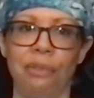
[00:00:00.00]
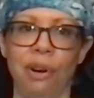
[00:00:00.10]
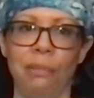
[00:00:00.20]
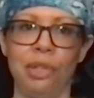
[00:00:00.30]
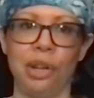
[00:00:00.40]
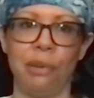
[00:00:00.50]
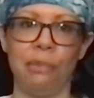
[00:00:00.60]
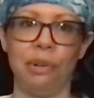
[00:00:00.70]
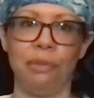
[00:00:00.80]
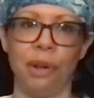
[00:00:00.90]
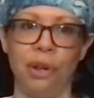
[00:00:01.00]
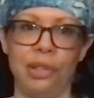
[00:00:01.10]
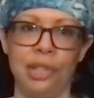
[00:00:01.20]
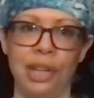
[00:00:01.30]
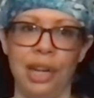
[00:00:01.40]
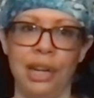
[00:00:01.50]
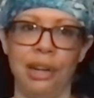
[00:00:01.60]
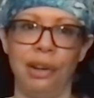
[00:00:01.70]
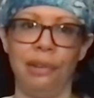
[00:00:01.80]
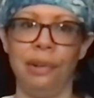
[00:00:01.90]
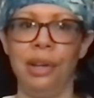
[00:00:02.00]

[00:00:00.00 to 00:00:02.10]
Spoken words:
from some default state of